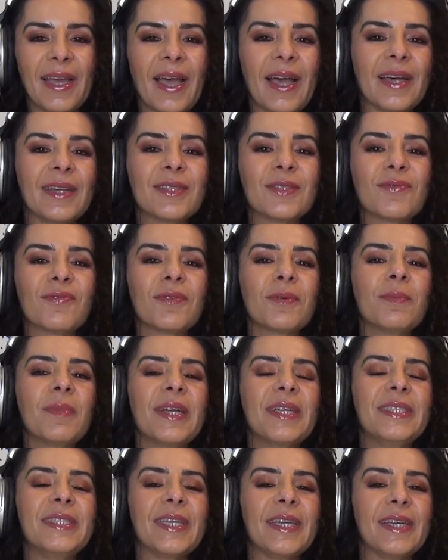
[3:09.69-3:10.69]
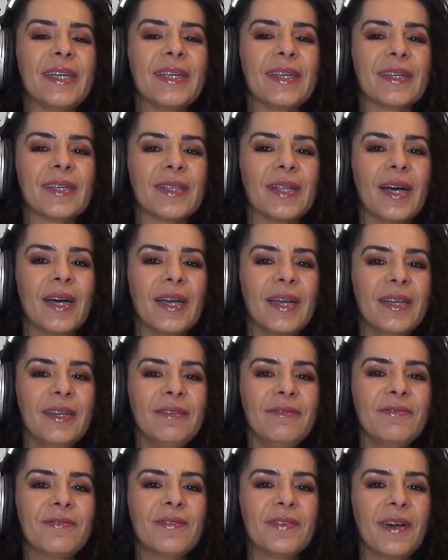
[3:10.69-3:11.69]
as for my dating
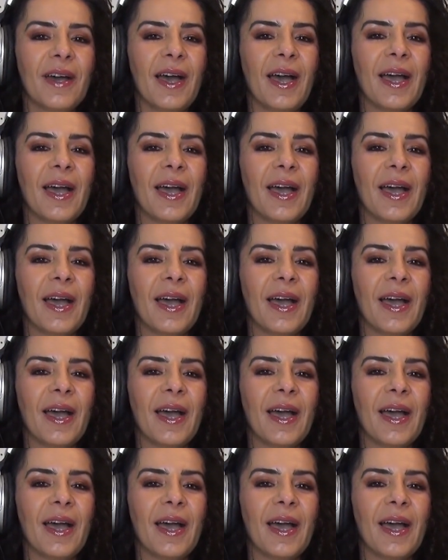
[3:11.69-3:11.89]
life,